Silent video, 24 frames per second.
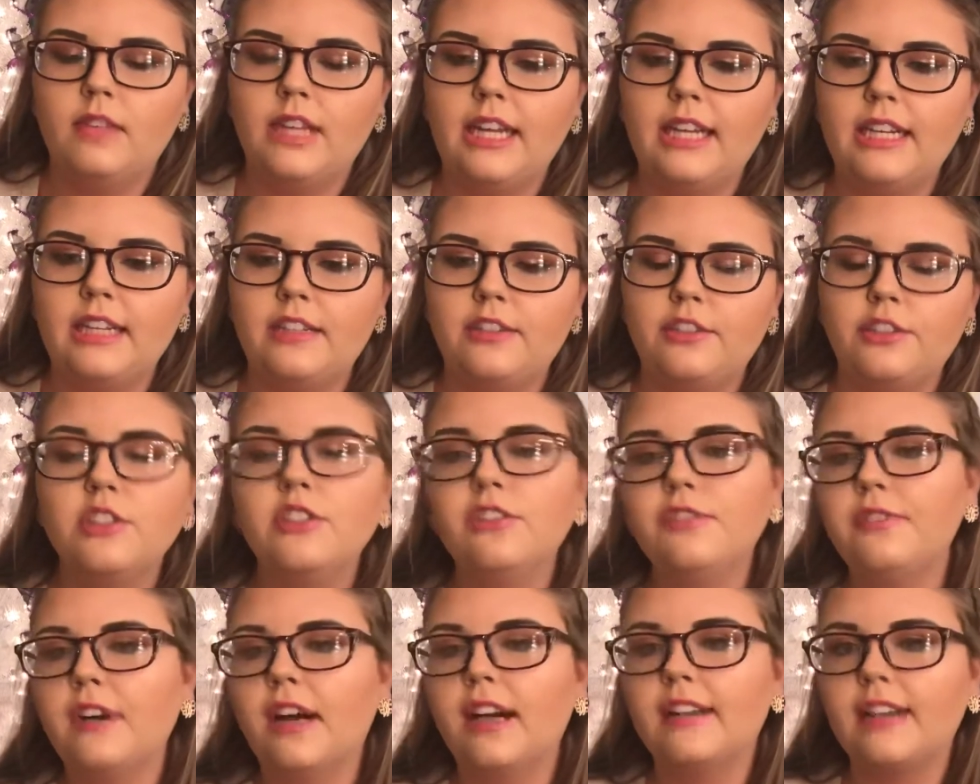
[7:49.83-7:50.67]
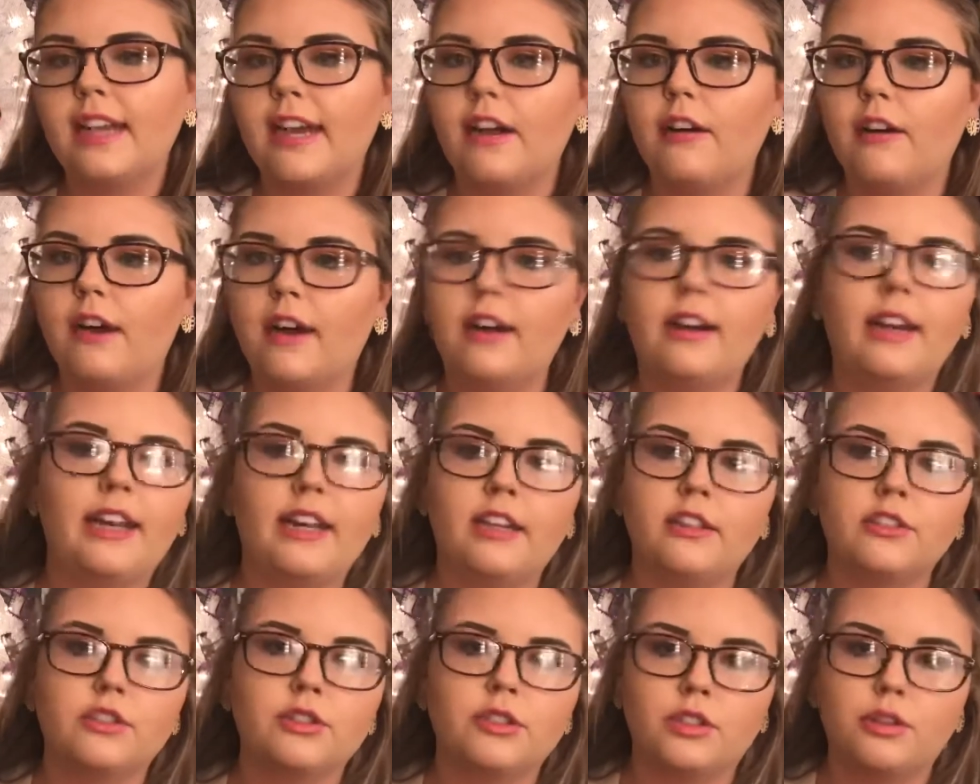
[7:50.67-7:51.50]
And you'll find out how to
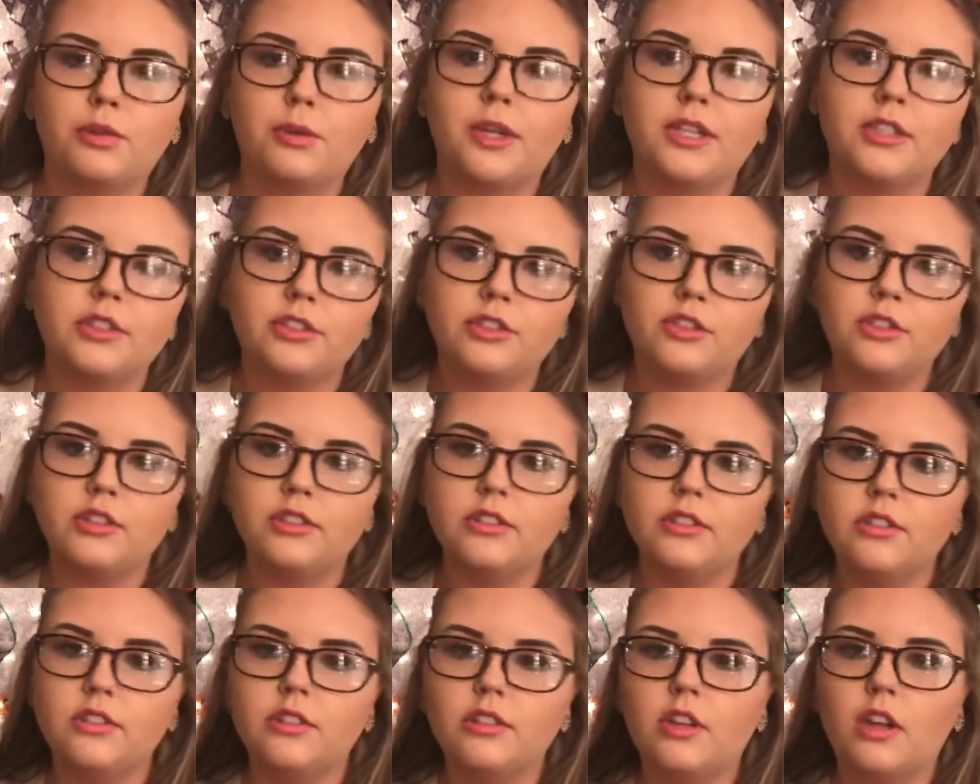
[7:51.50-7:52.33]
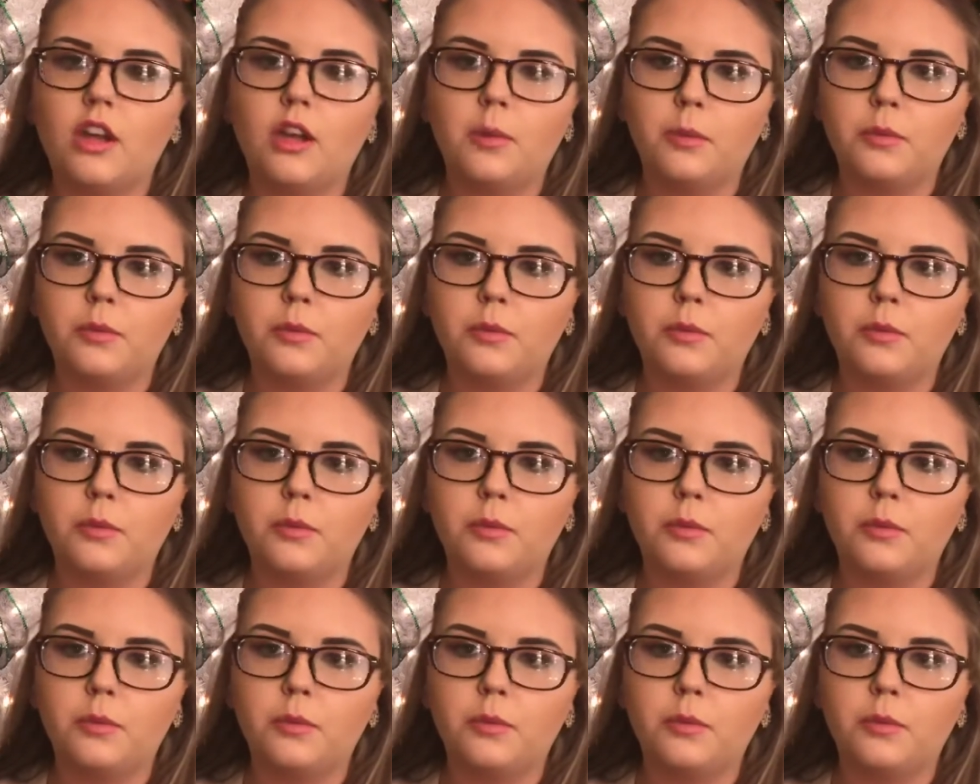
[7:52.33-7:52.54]
answer the questions